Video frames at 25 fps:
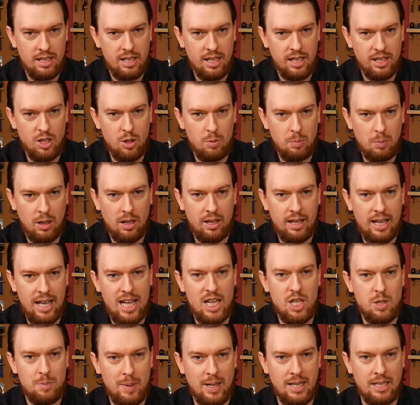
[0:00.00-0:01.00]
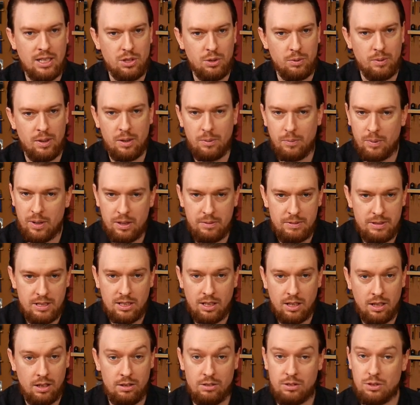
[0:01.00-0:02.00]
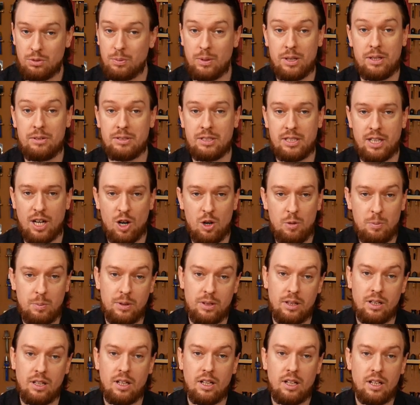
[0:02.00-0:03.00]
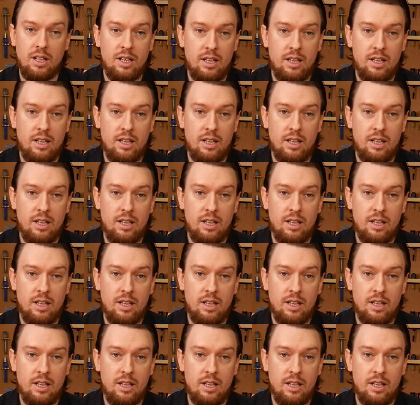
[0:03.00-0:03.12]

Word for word: and you apply edge paint to it, whether it's closed, whether it's open,